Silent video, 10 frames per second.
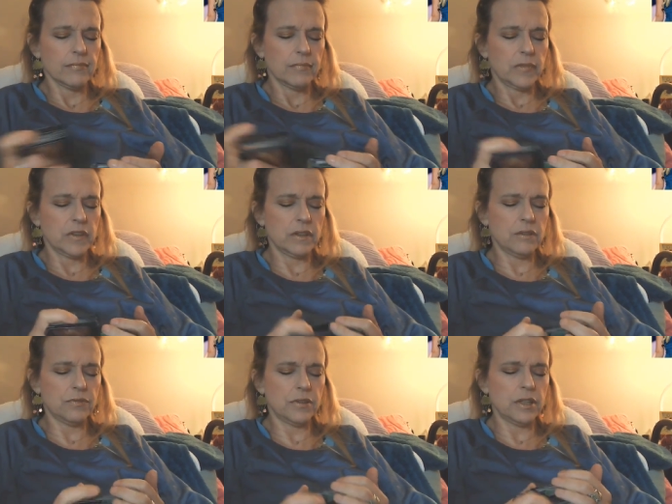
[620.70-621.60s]

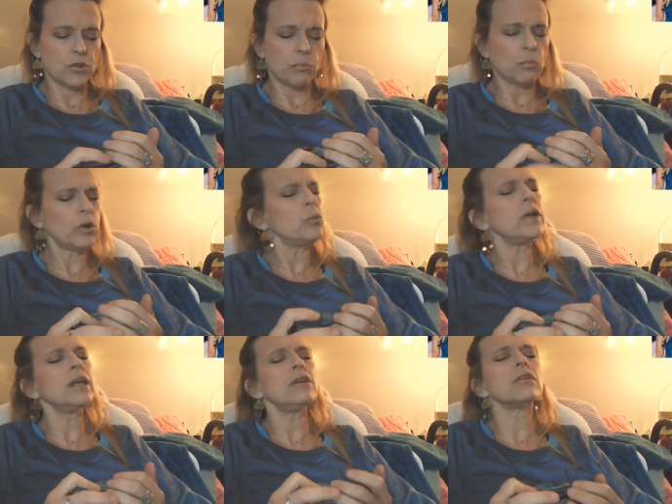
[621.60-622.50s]
Tiffany Trump. What do we
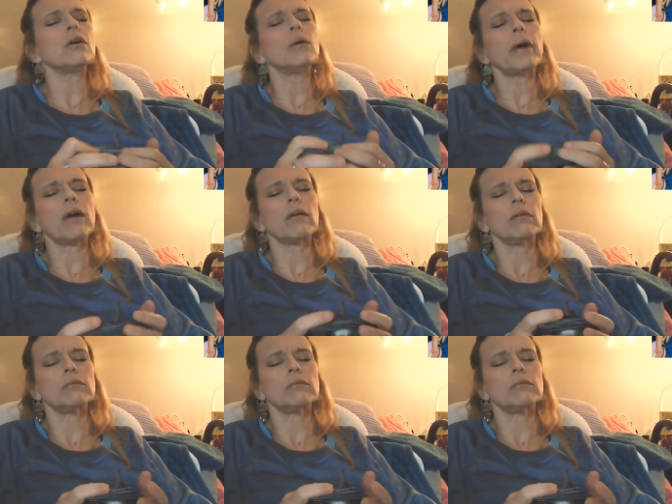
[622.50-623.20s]
need to know about her?